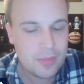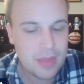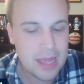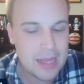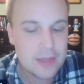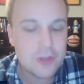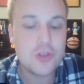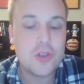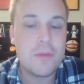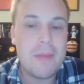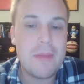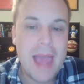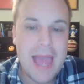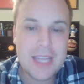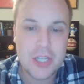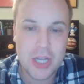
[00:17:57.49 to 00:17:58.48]
And so the
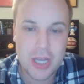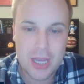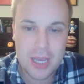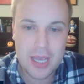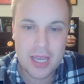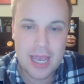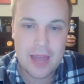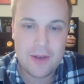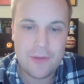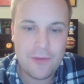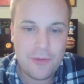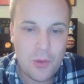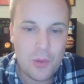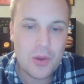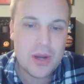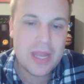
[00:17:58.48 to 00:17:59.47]
Magic got
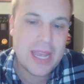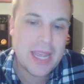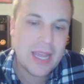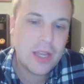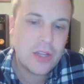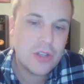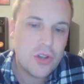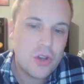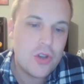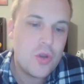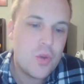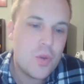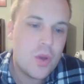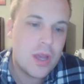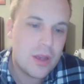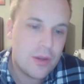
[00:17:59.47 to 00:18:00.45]

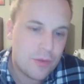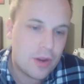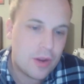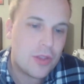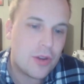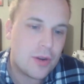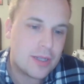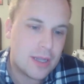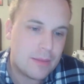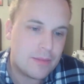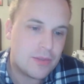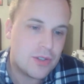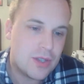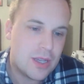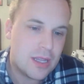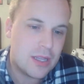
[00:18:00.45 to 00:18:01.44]
forty-two free throw
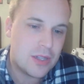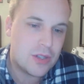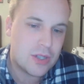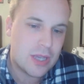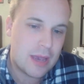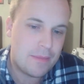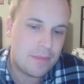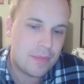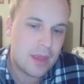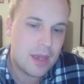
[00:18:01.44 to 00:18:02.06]
attempts in this game.